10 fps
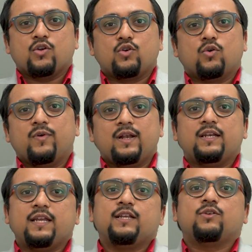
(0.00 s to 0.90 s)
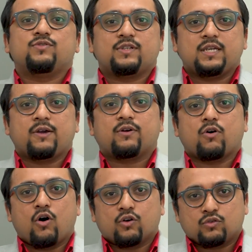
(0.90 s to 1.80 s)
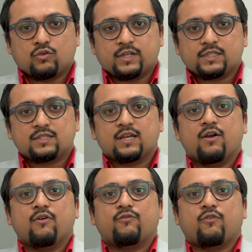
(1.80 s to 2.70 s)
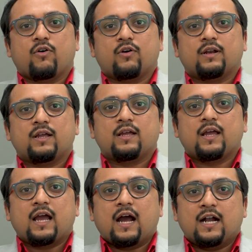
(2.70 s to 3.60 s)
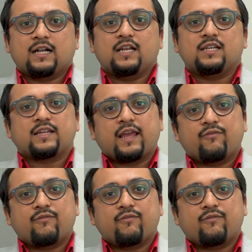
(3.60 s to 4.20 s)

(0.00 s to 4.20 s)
You will need to see our orthotists for at least